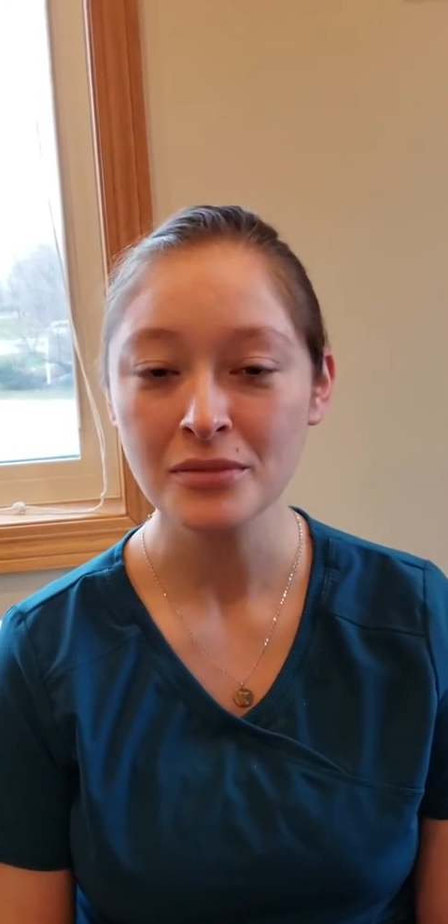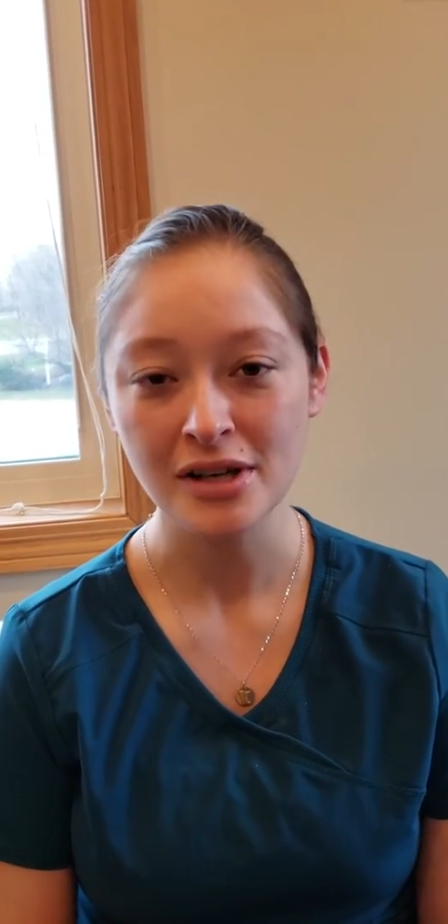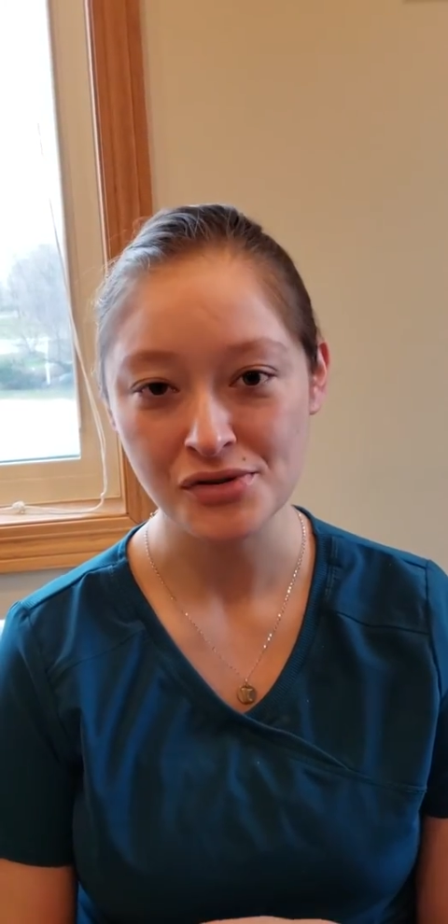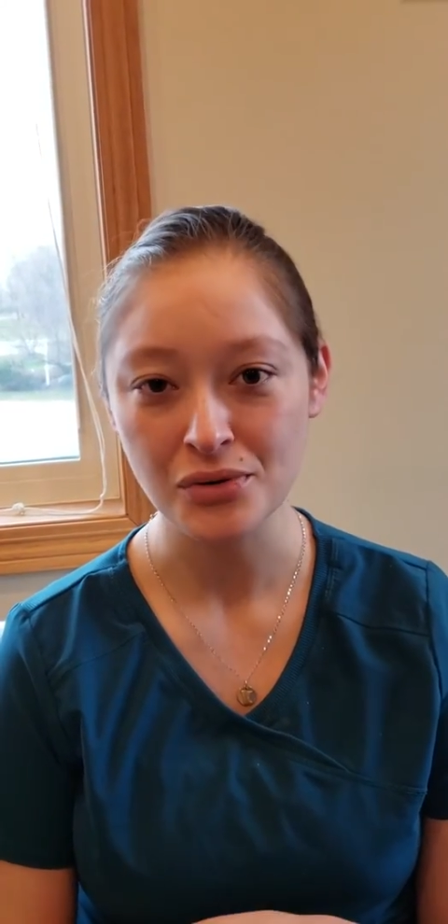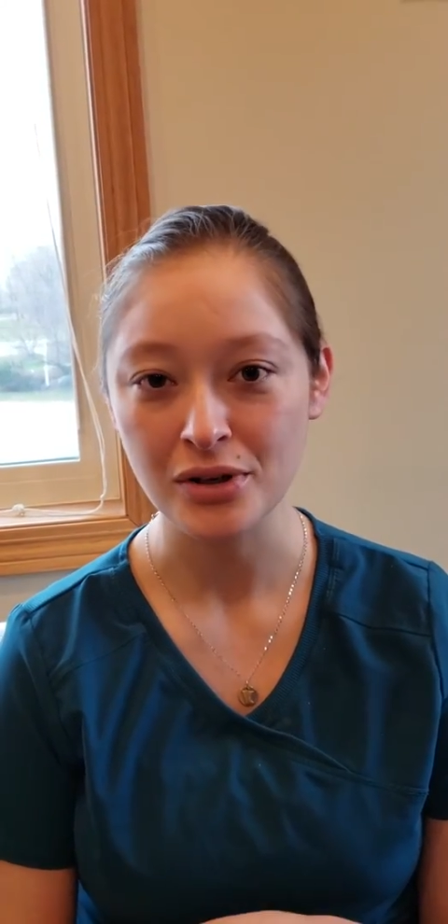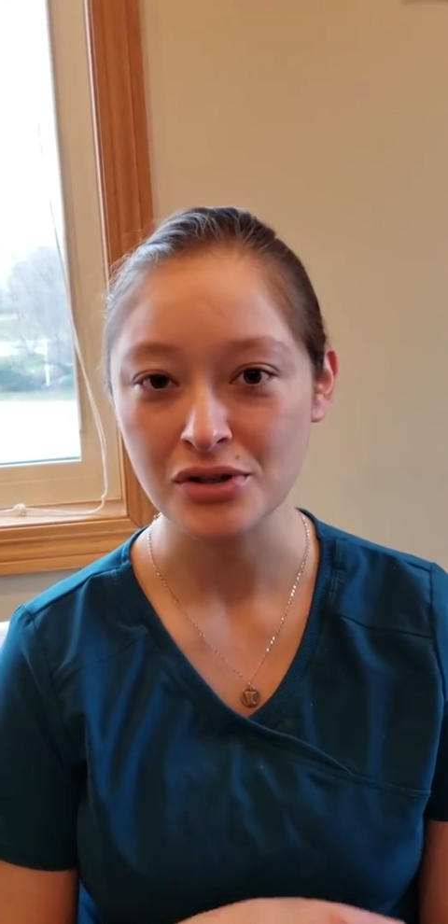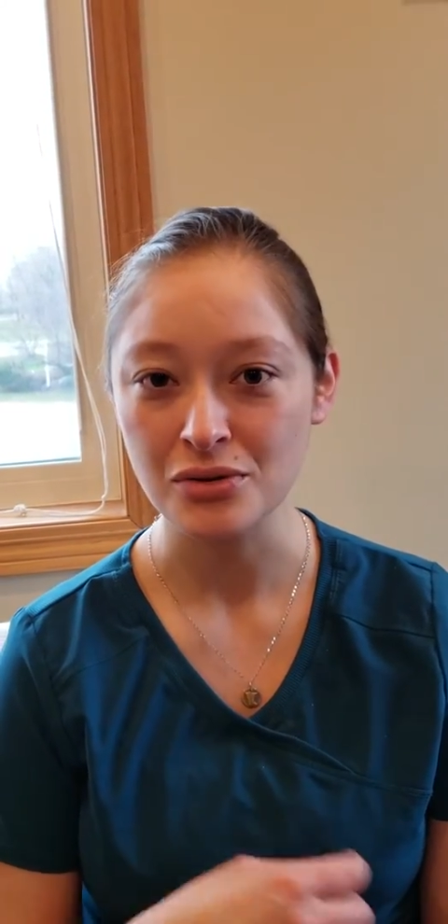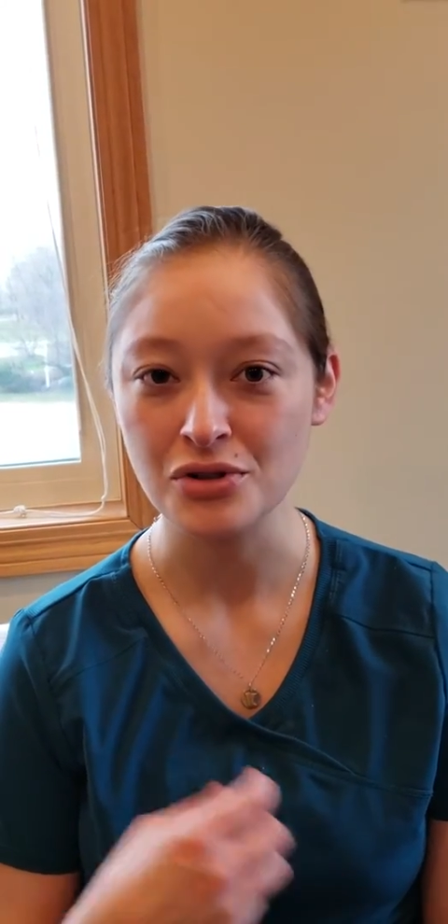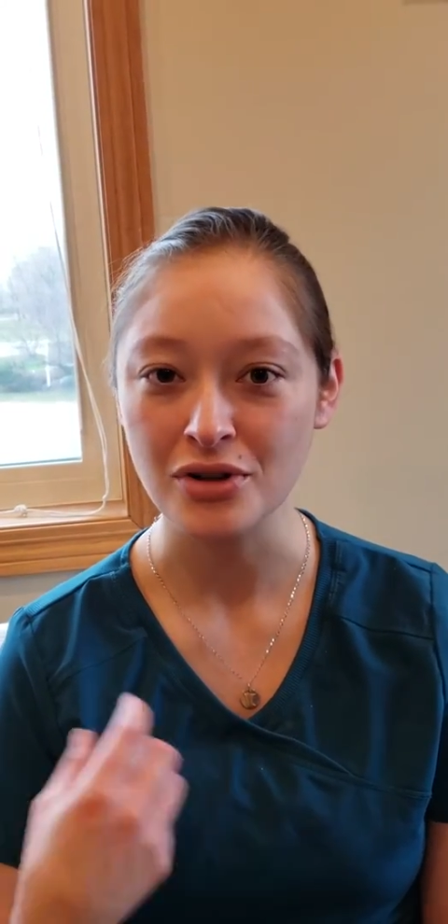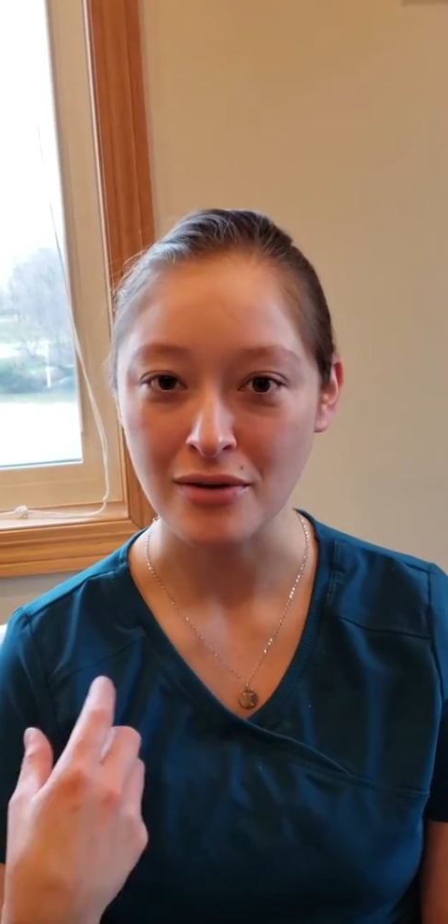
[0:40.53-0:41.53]
is going to
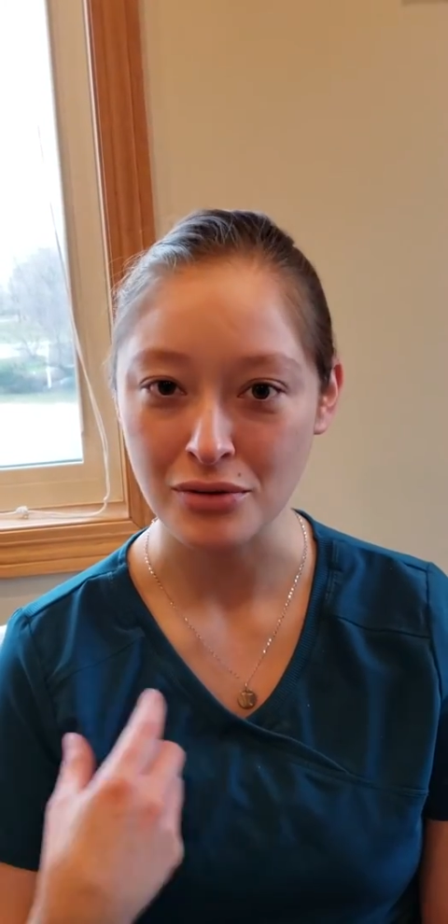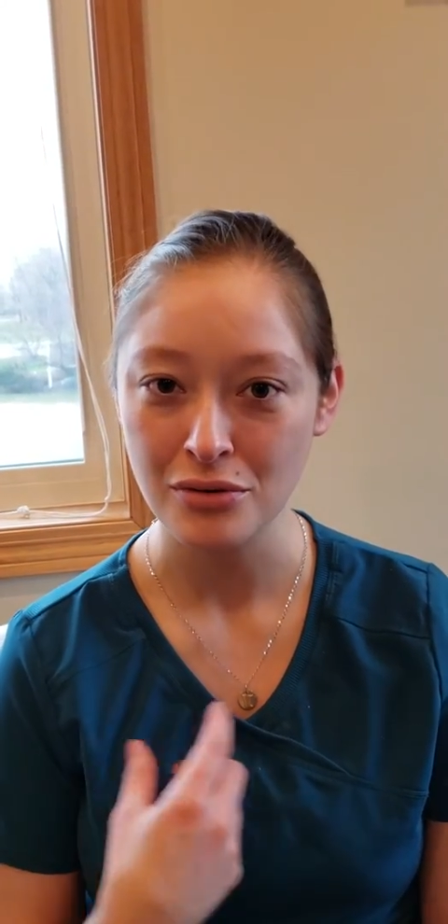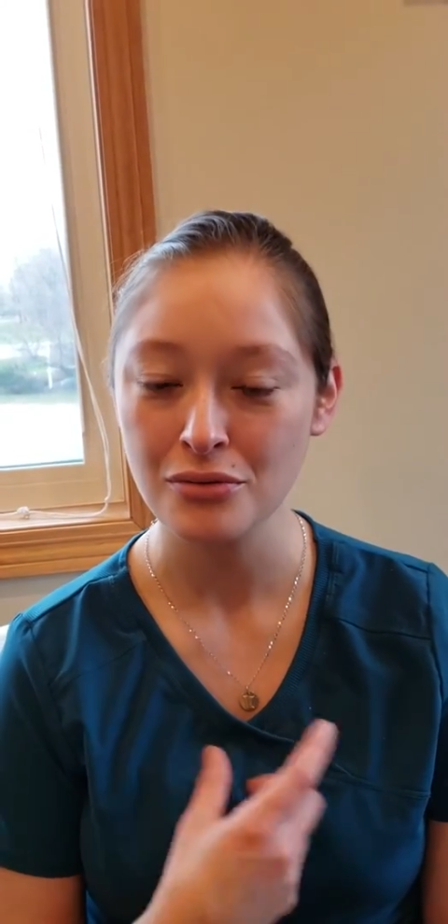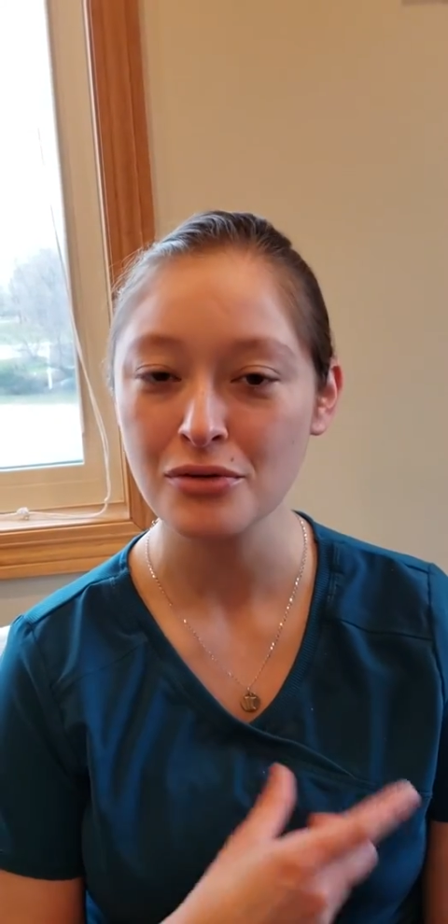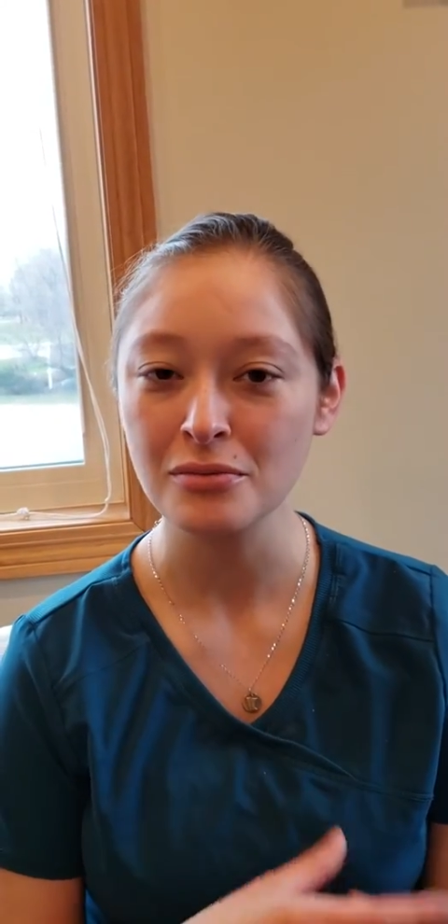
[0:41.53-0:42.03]
travel through the